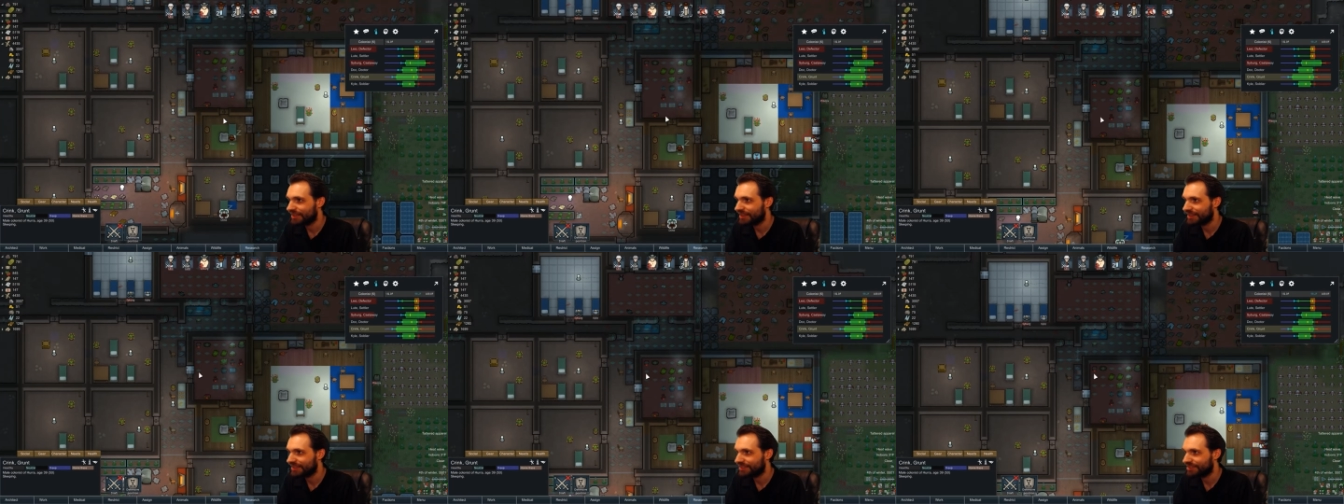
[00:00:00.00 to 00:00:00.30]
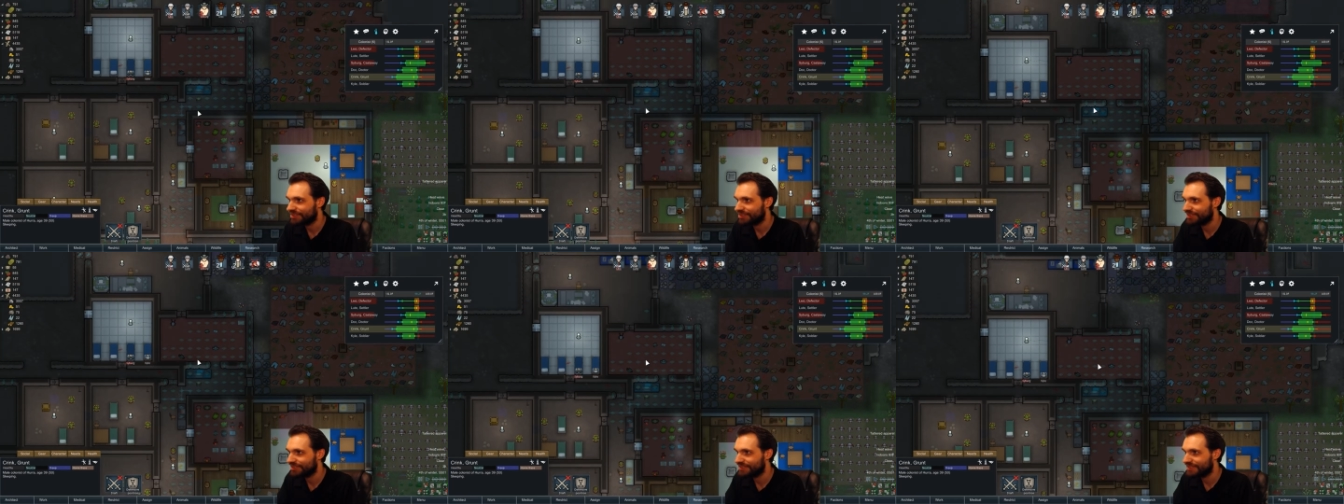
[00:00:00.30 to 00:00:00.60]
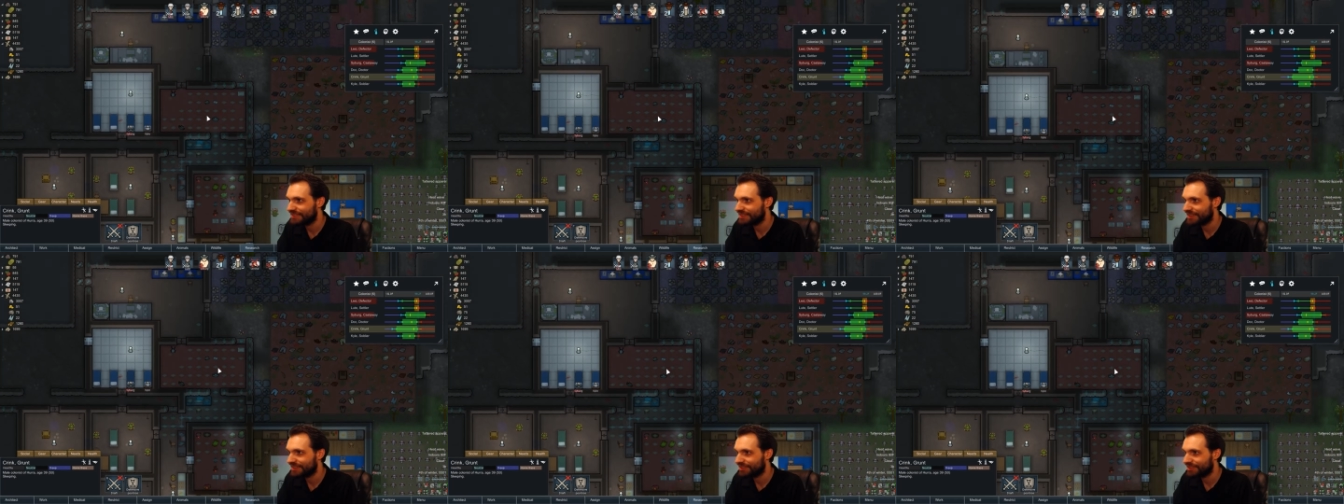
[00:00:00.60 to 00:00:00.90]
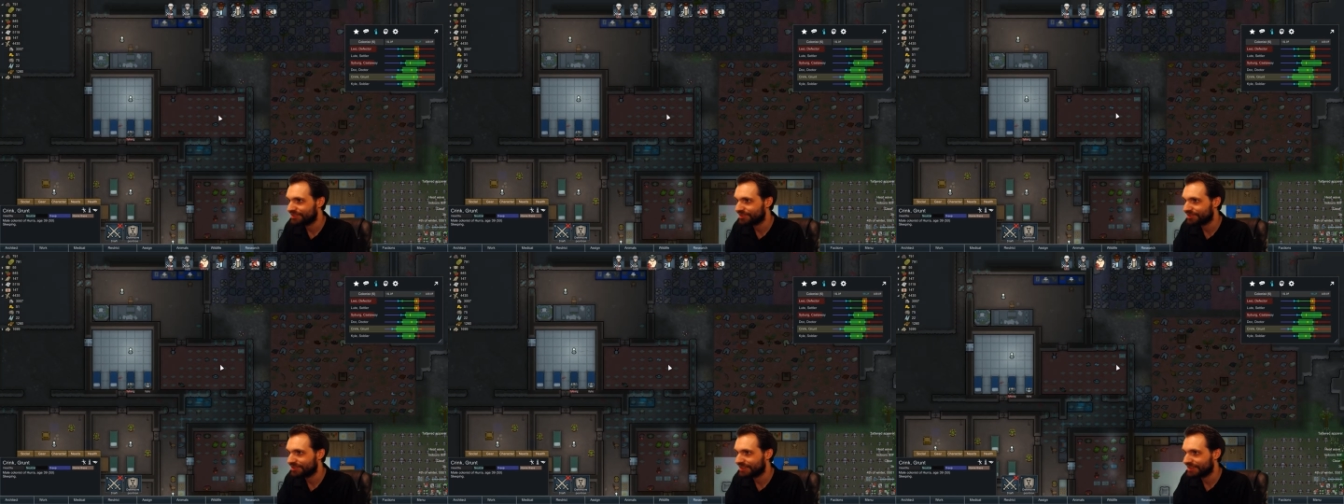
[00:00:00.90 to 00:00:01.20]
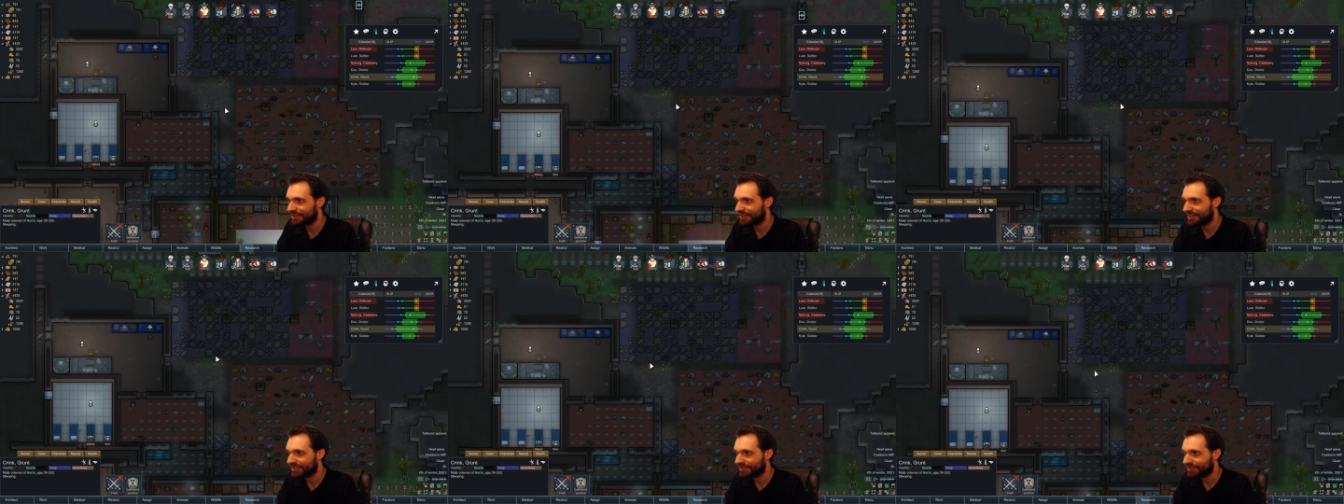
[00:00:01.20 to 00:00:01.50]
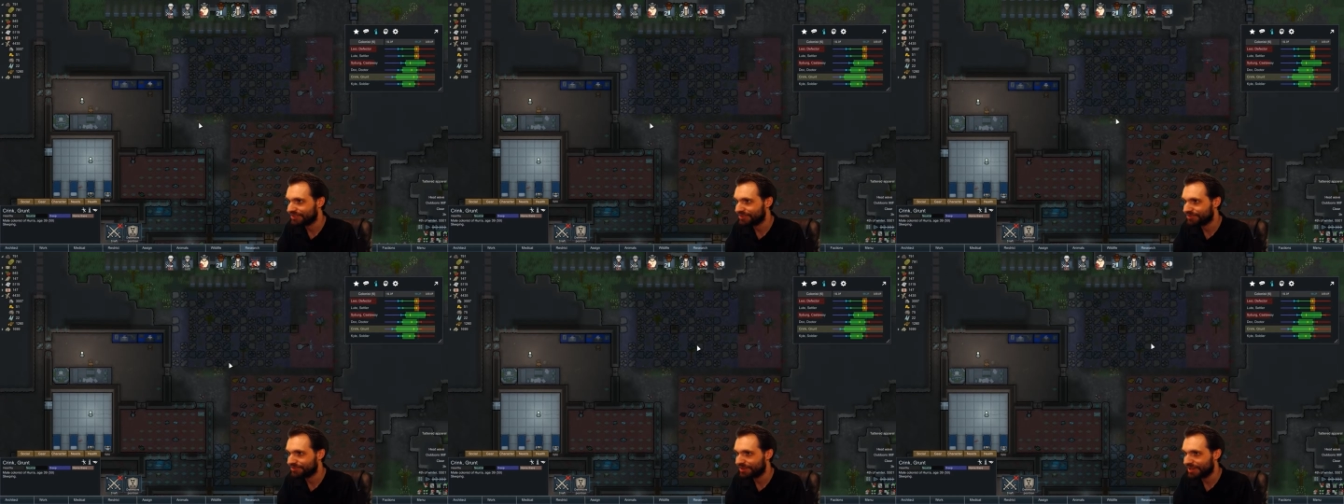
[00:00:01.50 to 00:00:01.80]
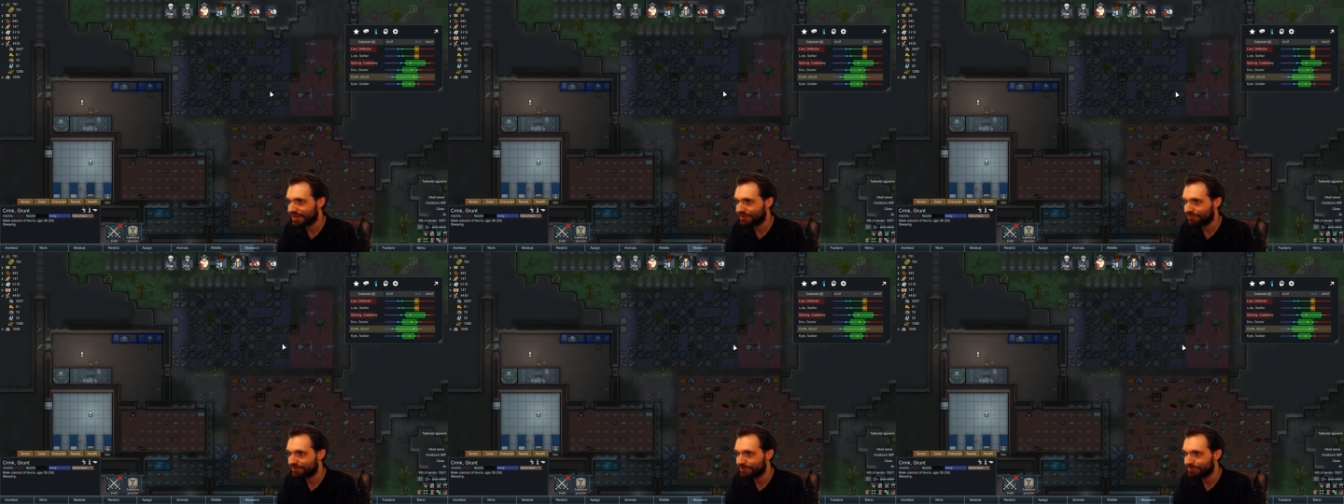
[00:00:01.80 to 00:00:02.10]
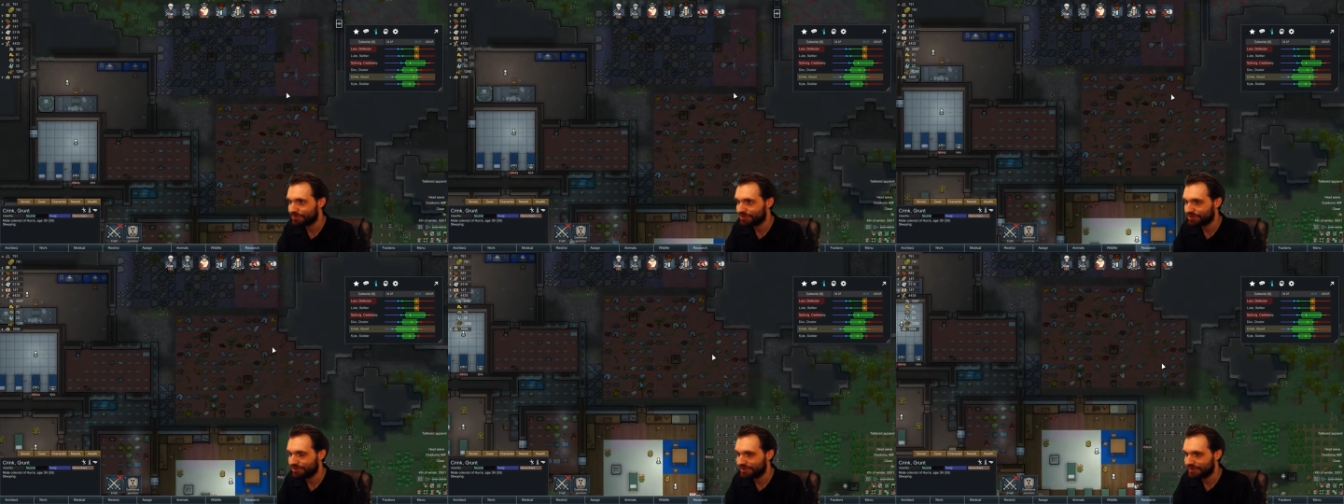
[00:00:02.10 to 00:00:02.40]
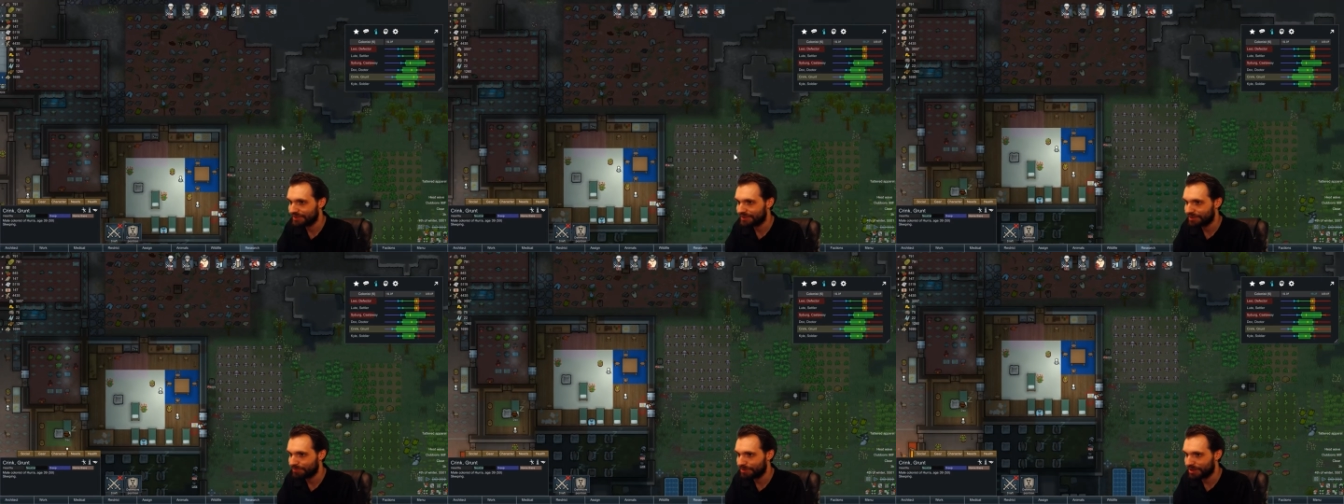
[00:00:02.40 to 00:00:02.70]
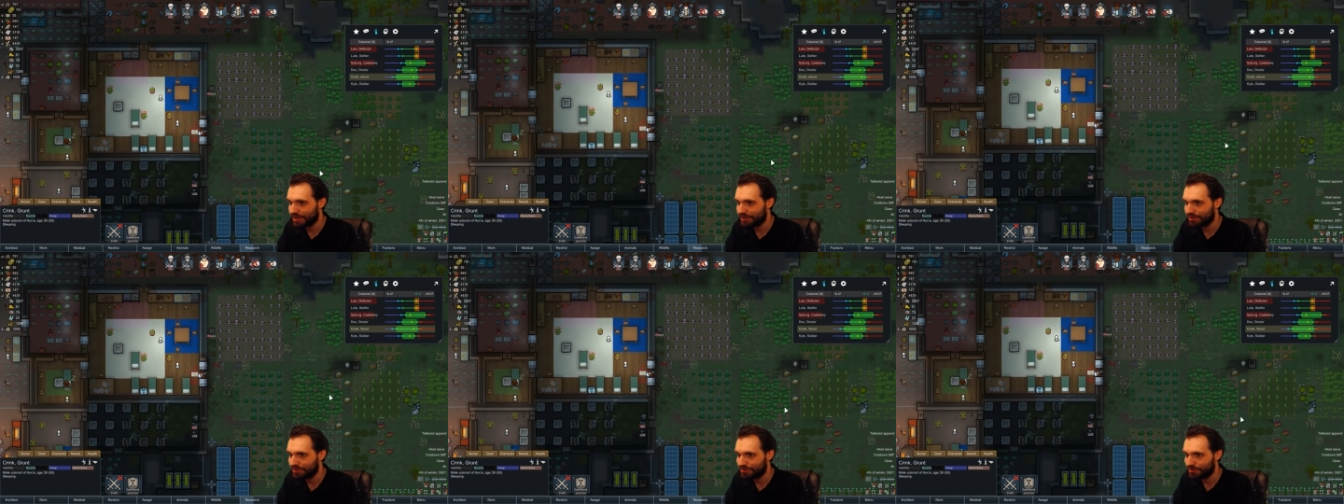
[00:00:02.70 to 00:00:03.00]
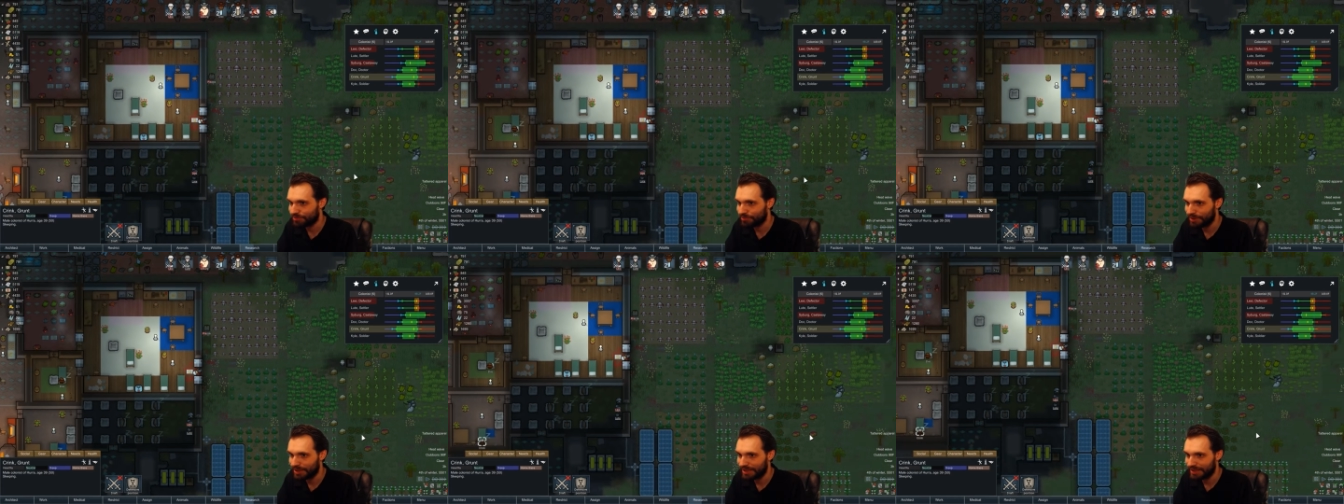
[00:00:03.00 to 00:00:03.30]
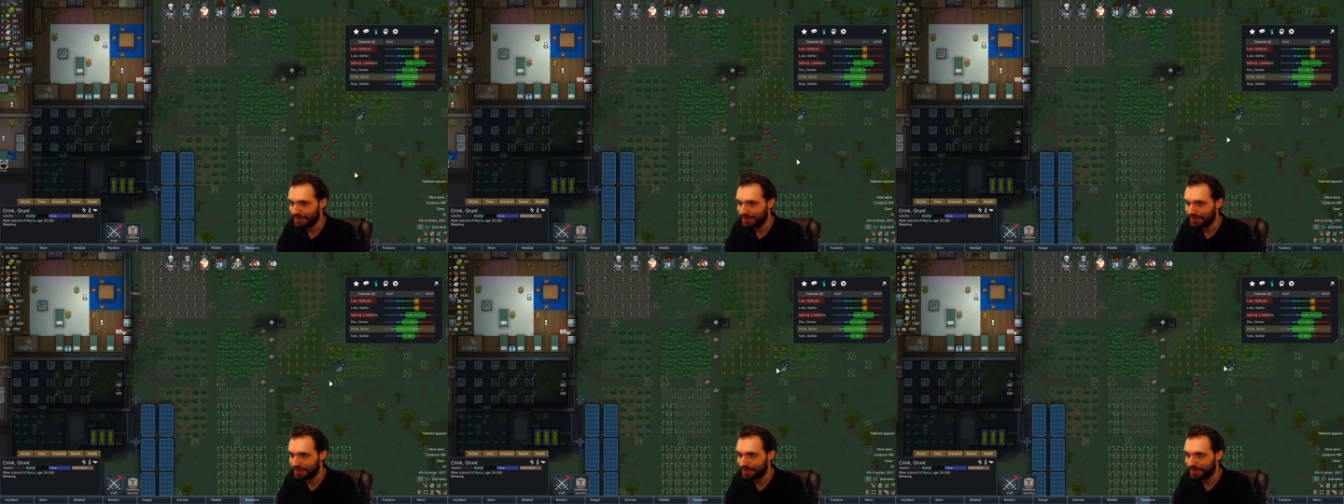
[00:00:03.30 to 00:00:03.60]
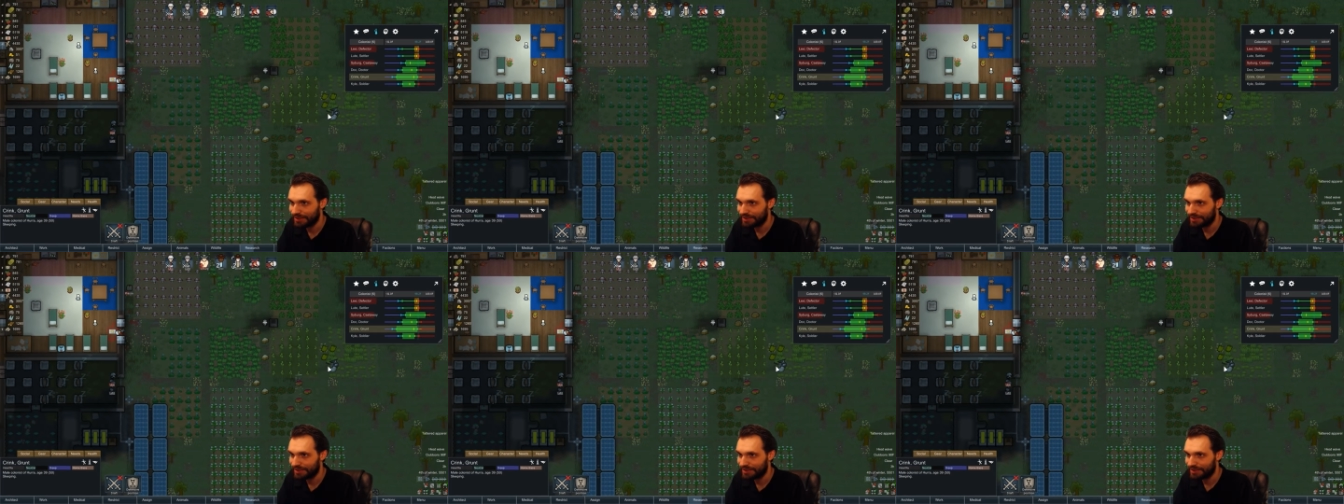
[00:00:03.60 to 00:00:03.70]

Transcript: I could send Crink. I could draft him so he's up out of the way.